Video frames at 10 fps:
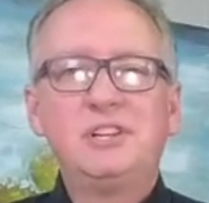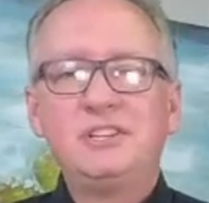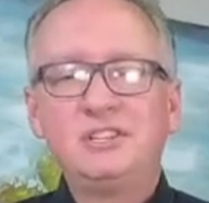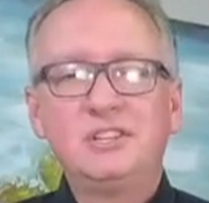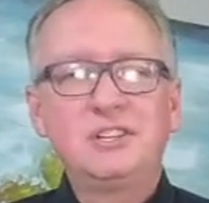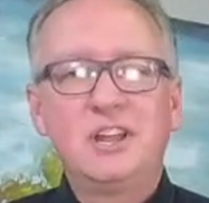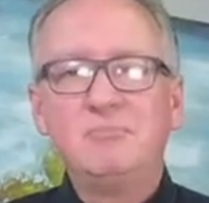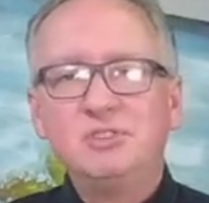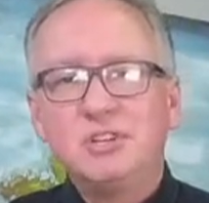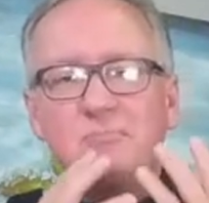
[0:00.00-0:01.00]
that just
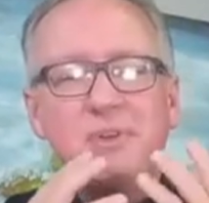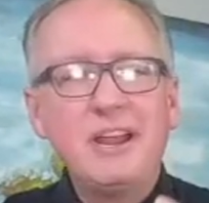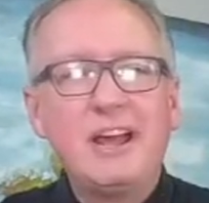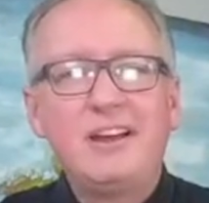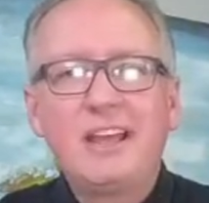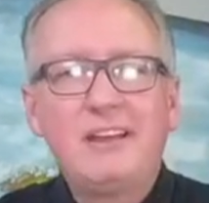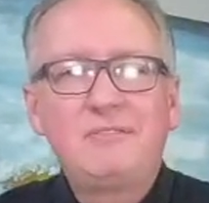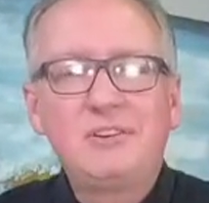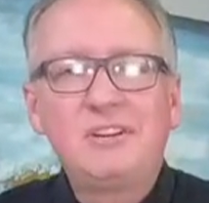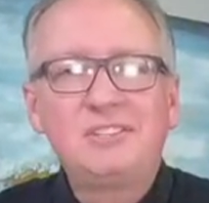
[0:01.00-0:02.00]
come jumping out
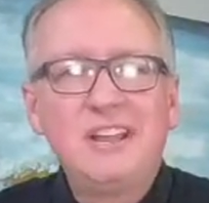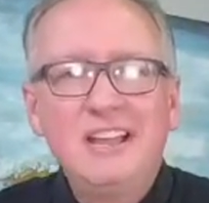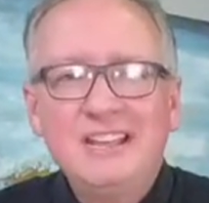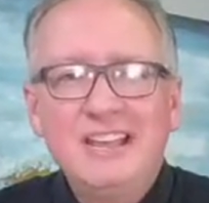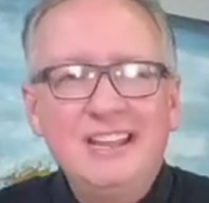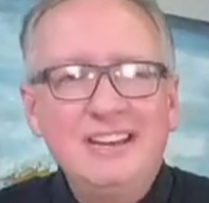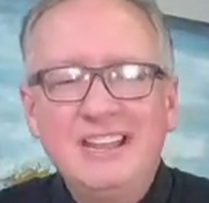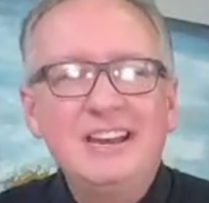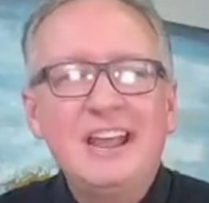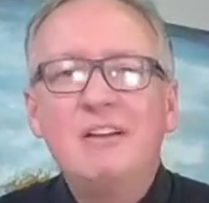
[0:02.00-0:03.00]
after us in,
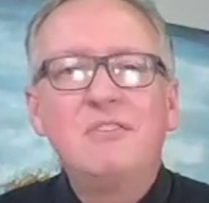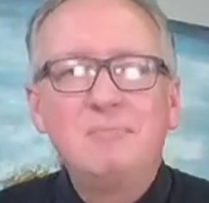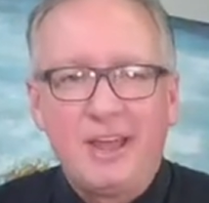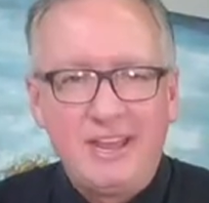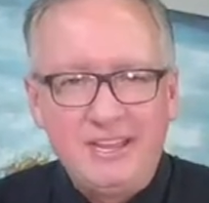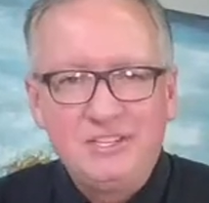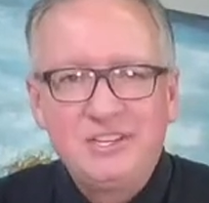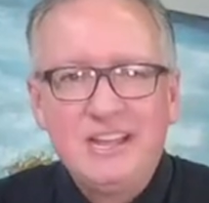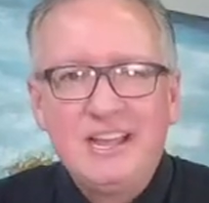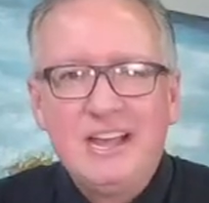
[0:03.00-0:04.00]
in every page.